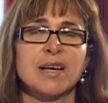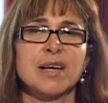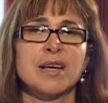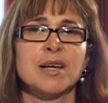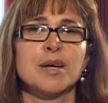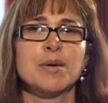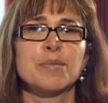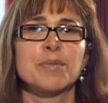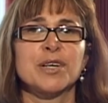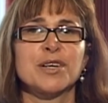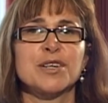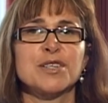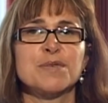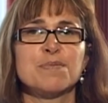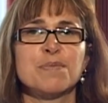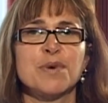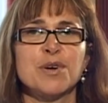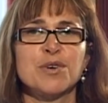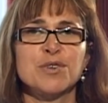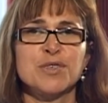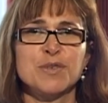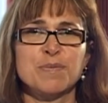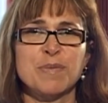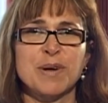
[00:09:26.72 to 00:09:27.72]
because
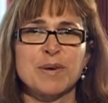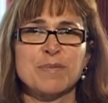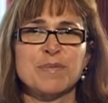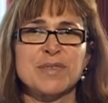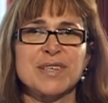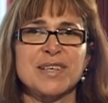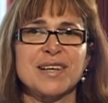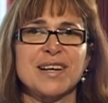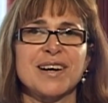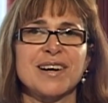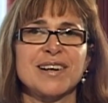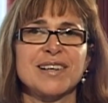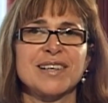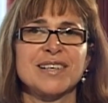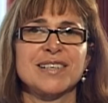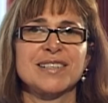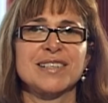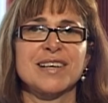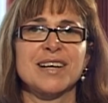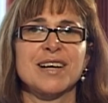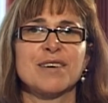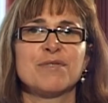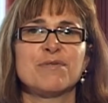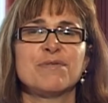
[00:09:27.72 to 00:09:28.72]
most mums in
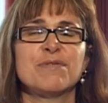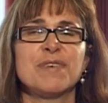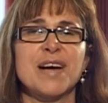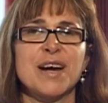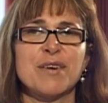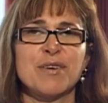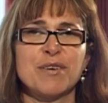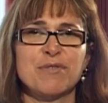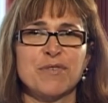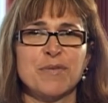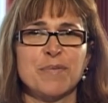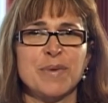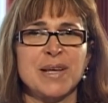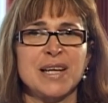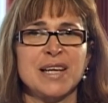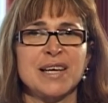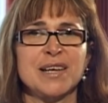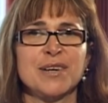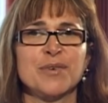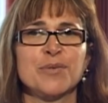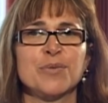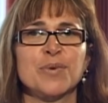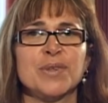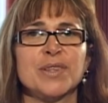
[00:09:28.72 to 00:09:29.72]
Ireland are very
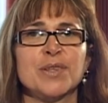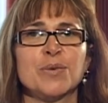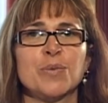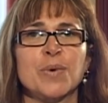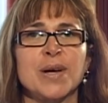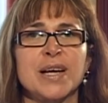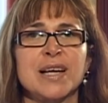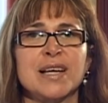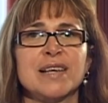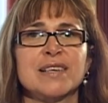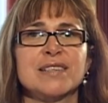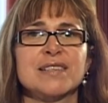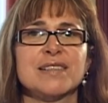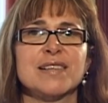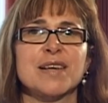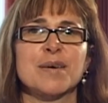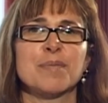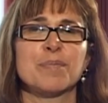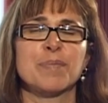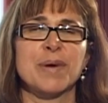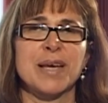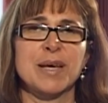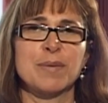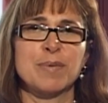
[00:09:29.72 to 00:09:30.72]
familiar with the ways
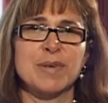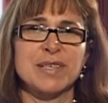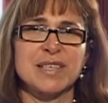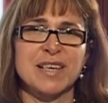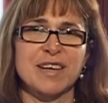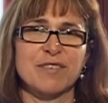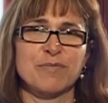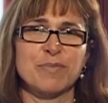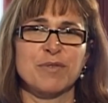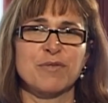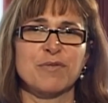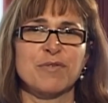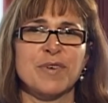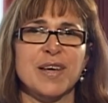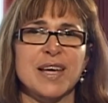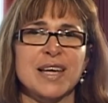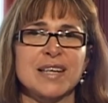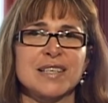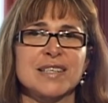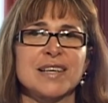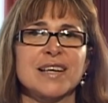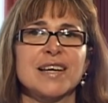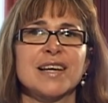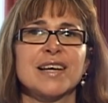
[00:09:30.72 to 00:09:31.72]
that babies have been
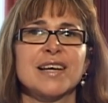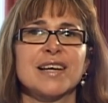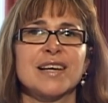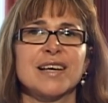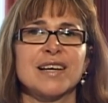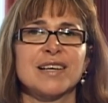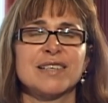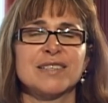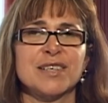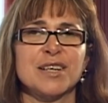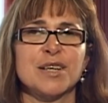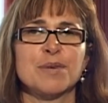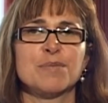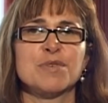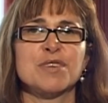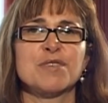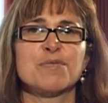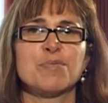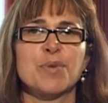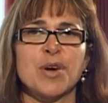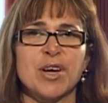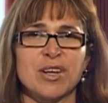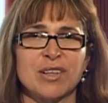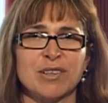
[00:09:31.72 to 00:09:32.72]
fed in terms
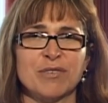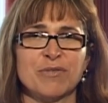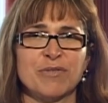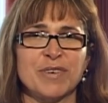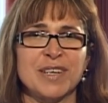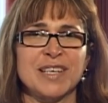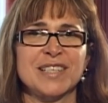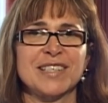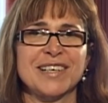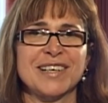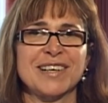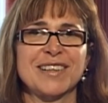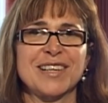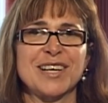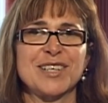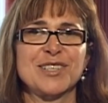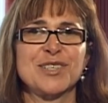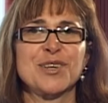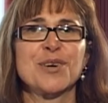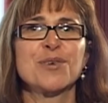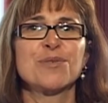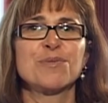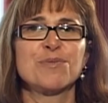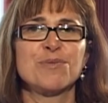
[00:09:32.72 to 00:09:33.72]
of bottle feeding, and they
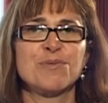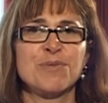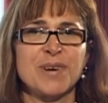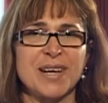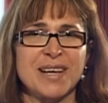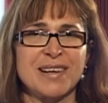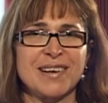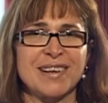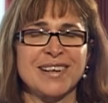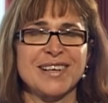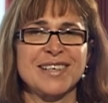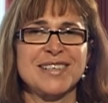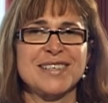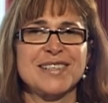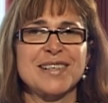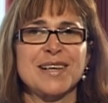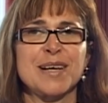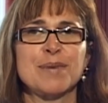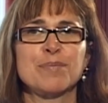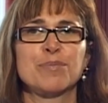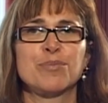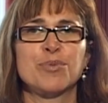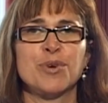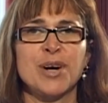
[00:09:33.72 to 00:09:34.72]
don't realise
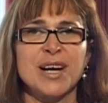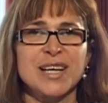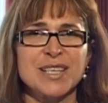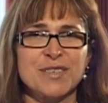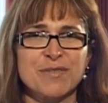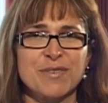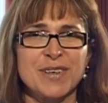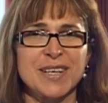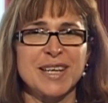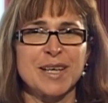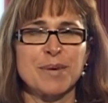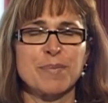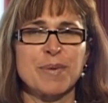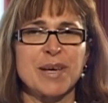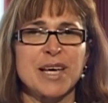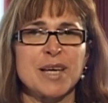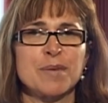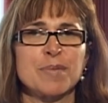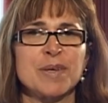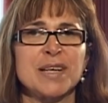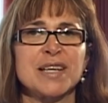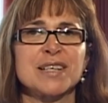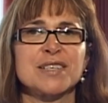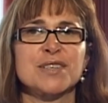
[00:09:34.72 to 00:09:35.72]
that breastfeeding a
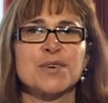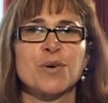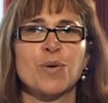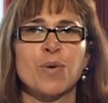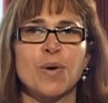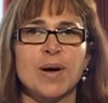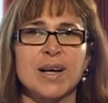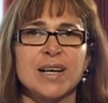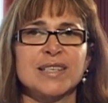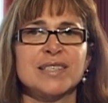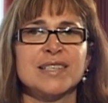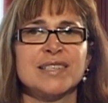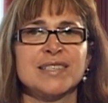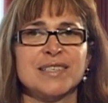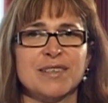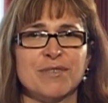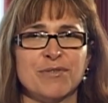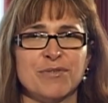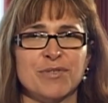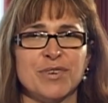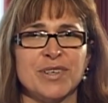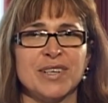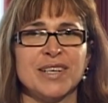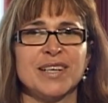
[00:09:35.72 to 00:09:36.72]
baby is quite a
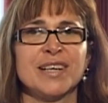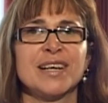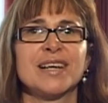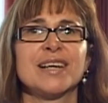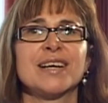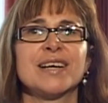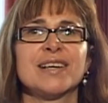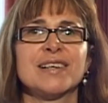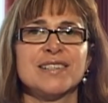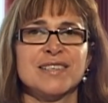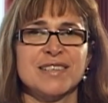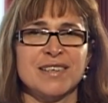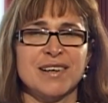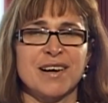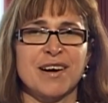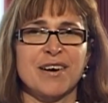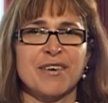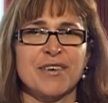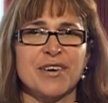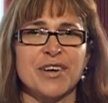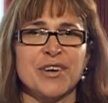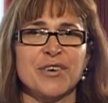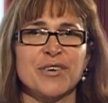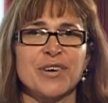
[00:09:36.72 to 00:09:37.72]
different
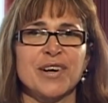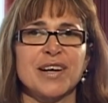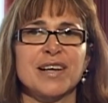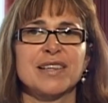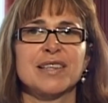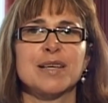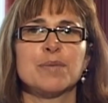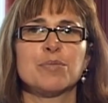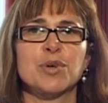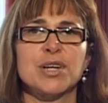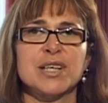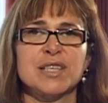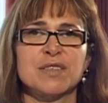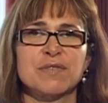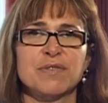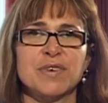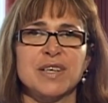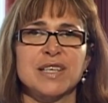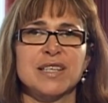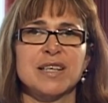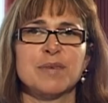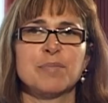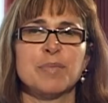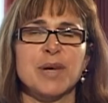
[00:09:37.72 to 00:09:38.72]
scenario, and that
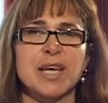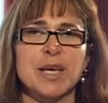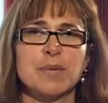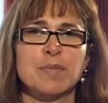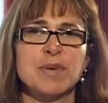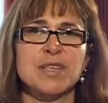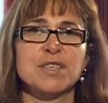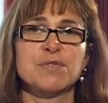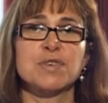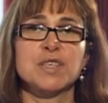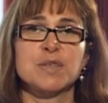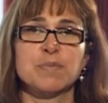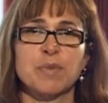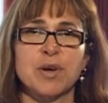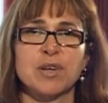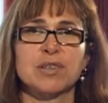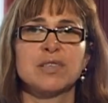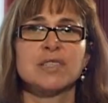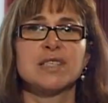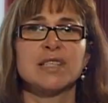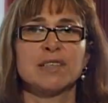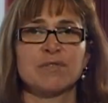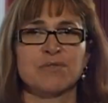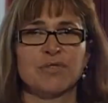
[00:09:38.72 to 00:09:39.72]
breastfeeding babies
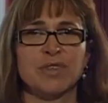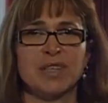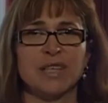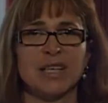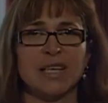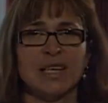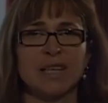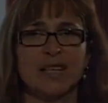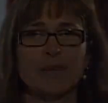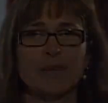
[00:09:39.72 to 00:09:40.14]
respond differently.